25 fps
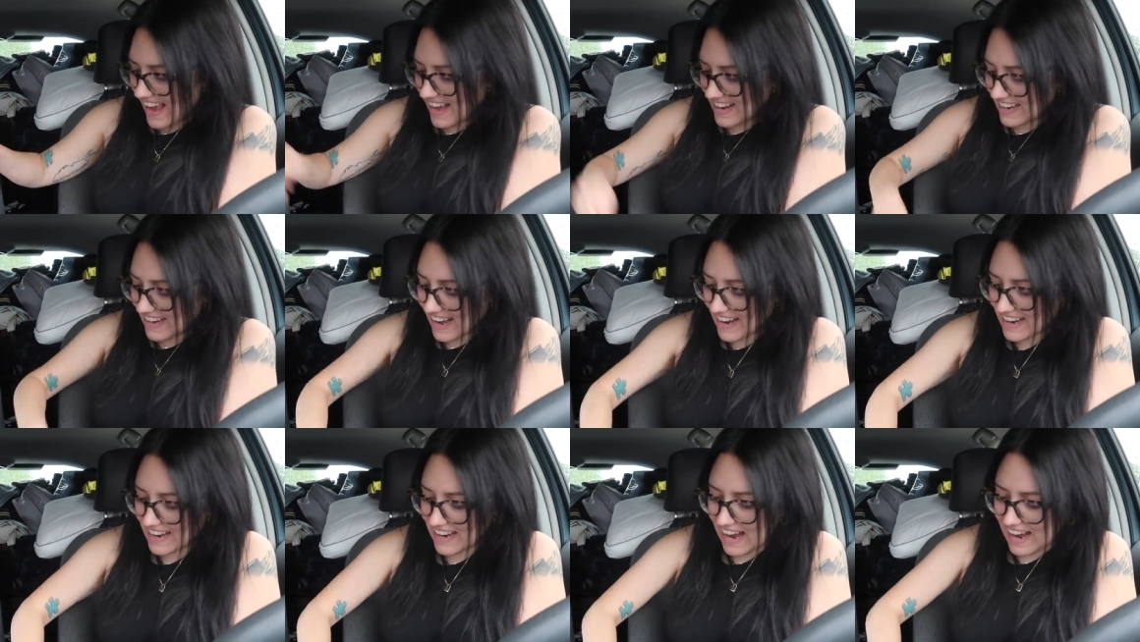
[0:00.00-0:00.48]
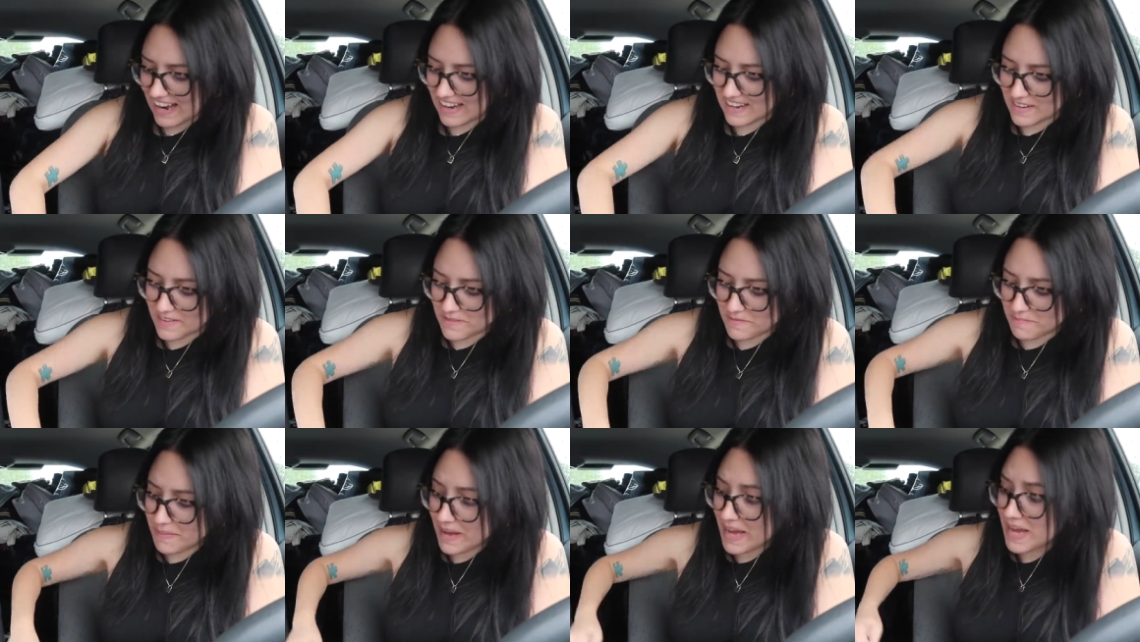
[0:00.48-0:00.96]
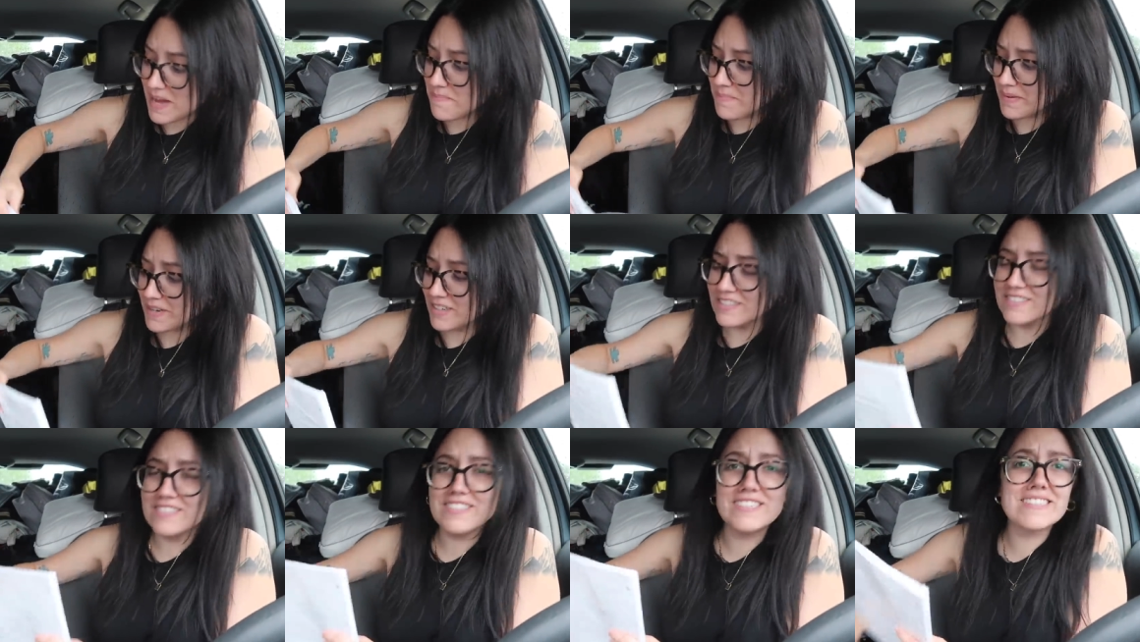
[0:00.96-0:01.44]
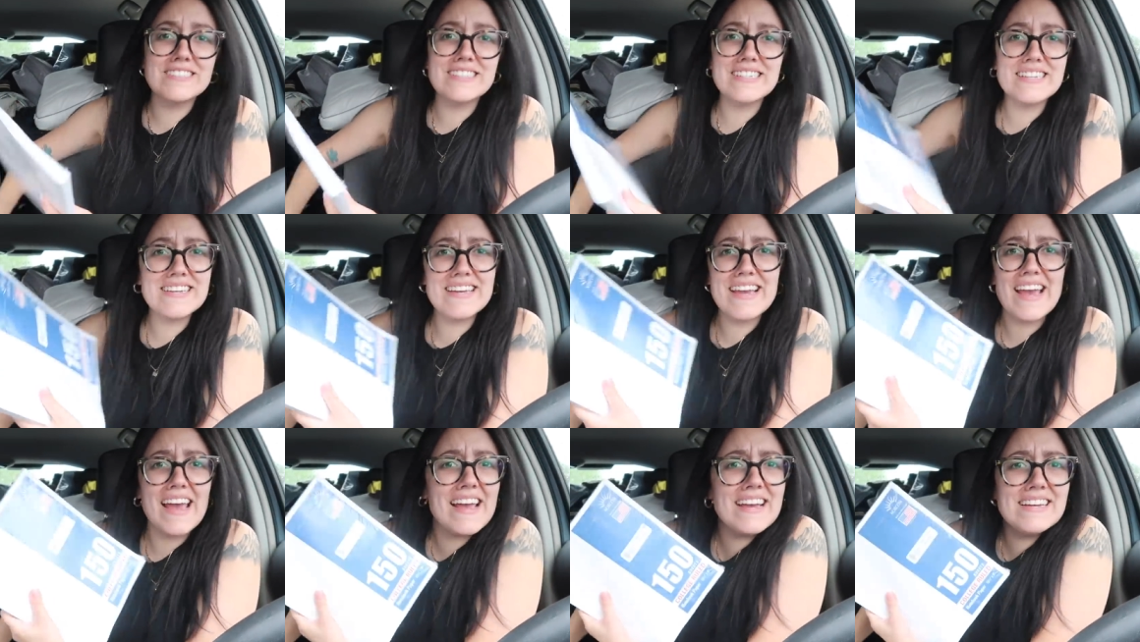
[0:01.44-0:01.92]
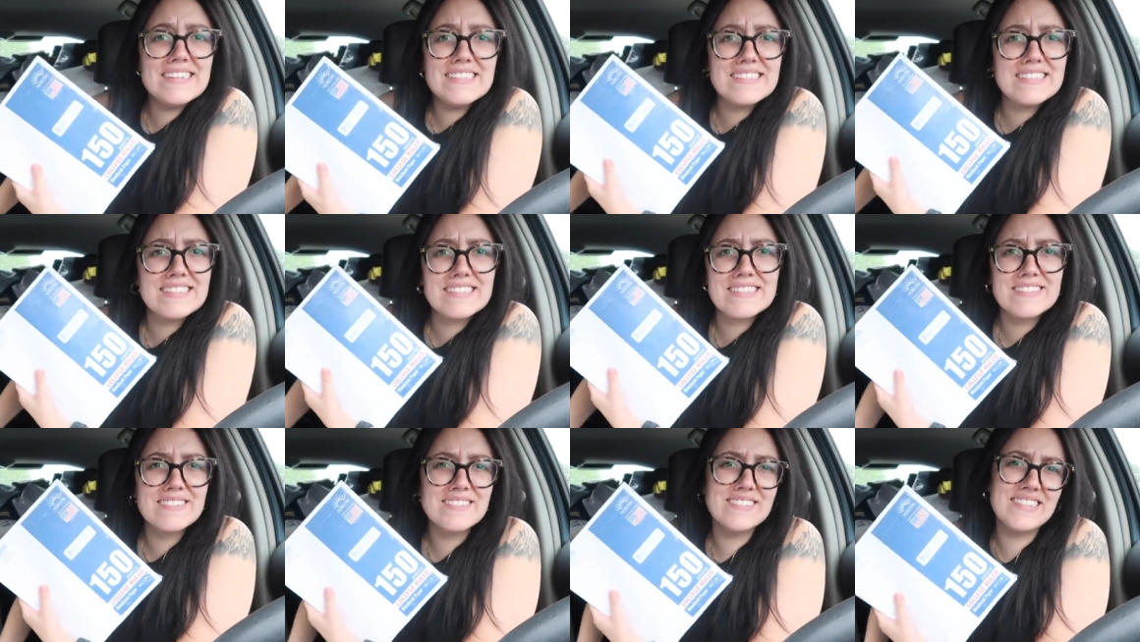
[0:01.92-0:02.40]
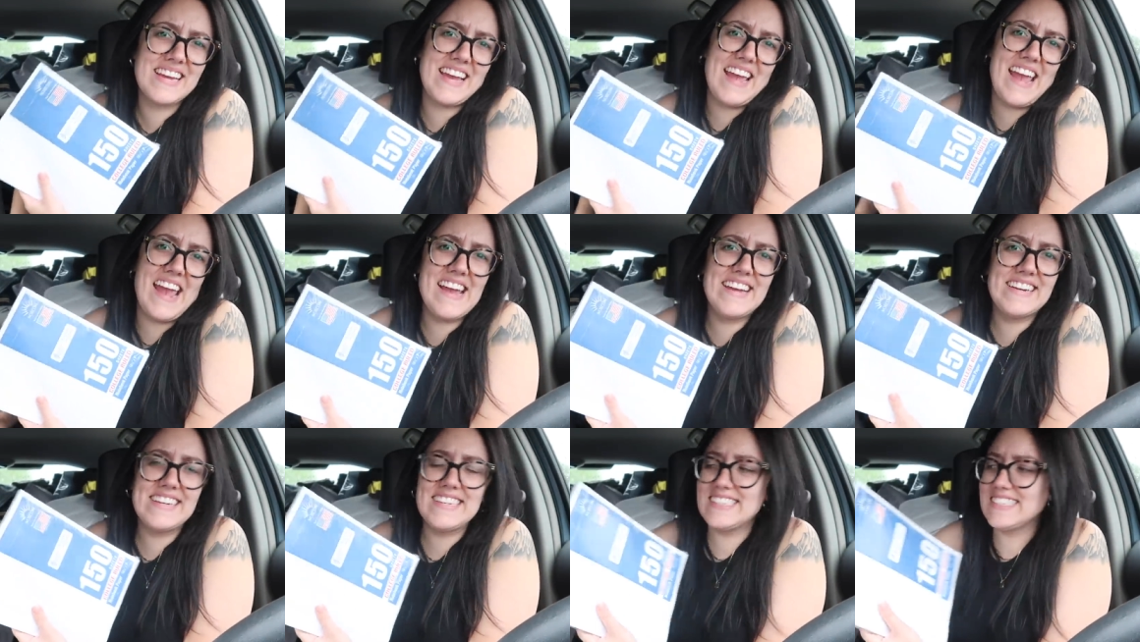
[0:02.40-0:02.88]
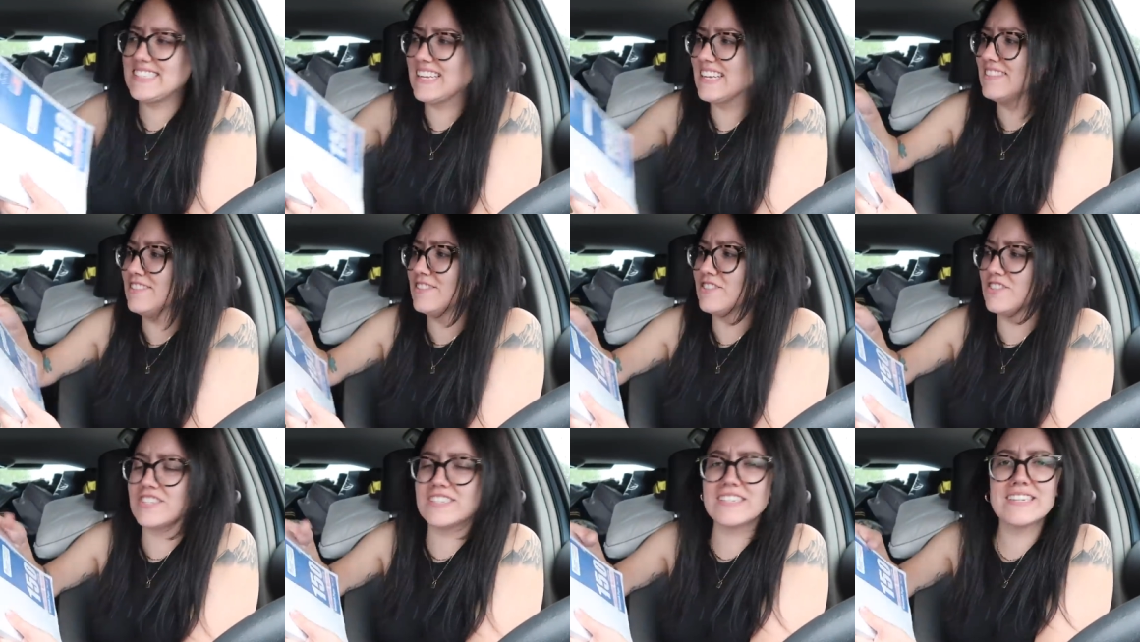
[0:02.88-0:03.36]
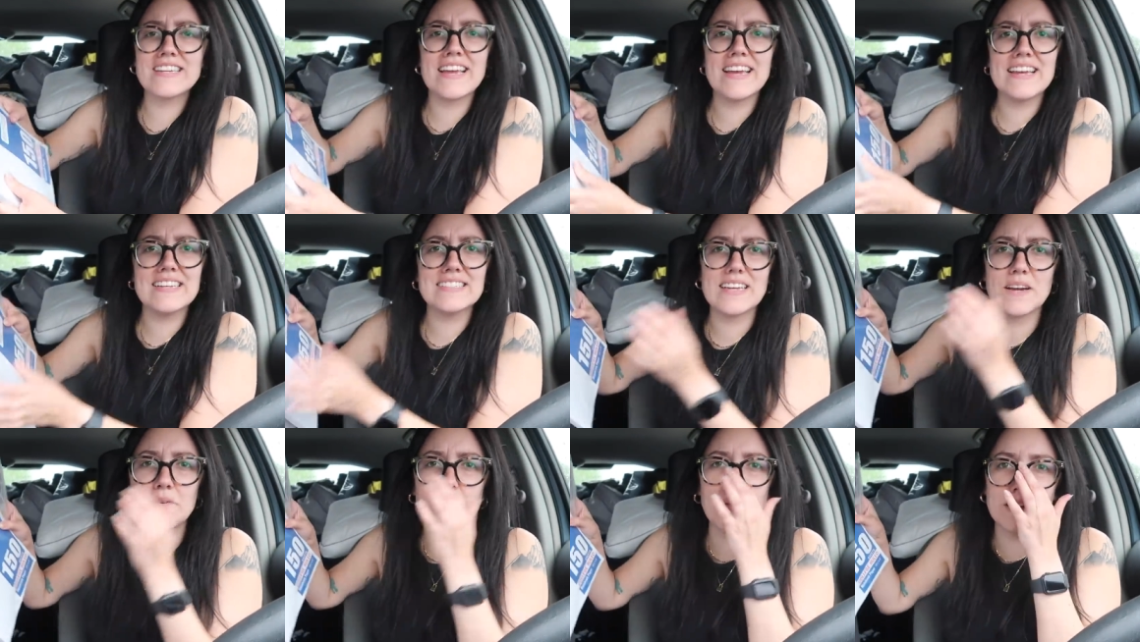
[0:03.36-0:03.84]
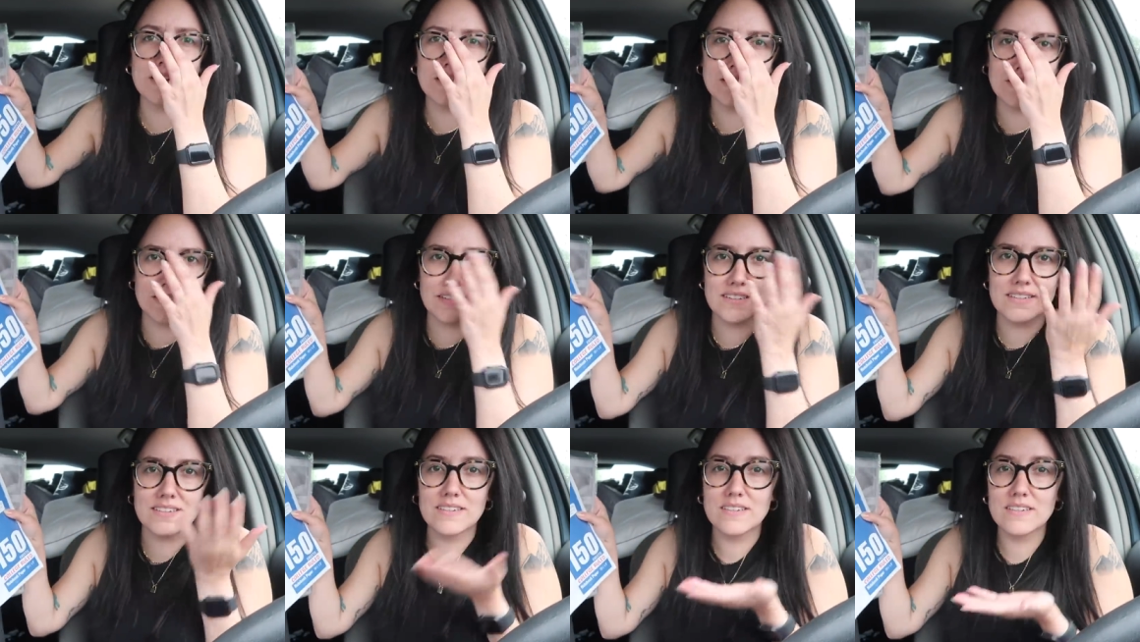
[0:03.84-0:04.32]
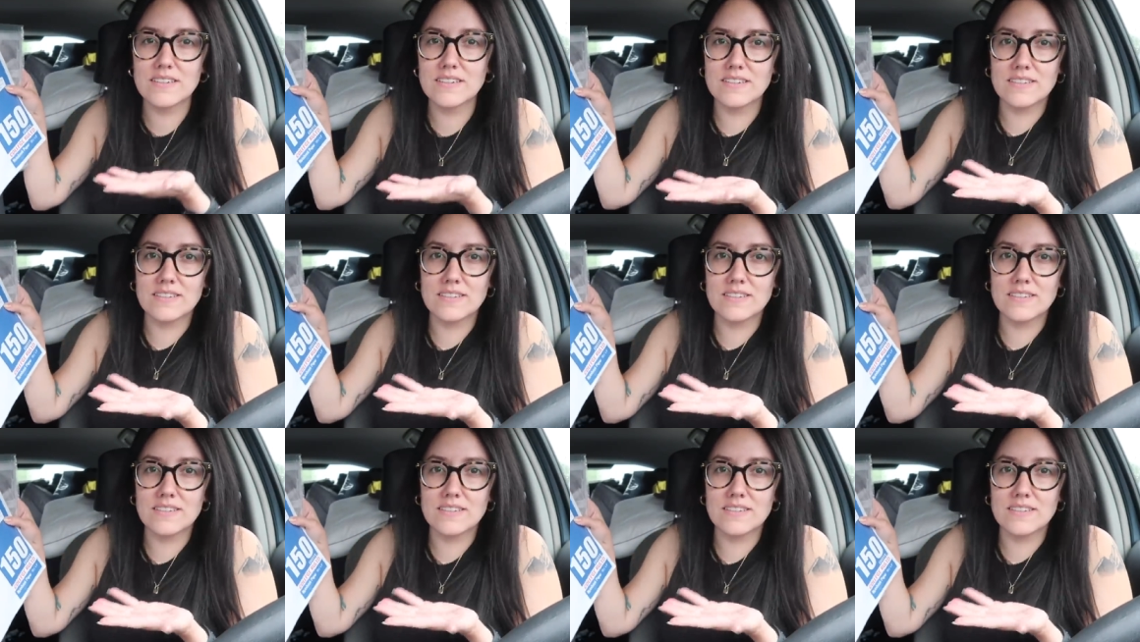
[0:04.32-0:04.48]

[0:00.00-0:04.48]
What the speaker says: and I got paper just in case. It's like 80 cents just in case I wanted to,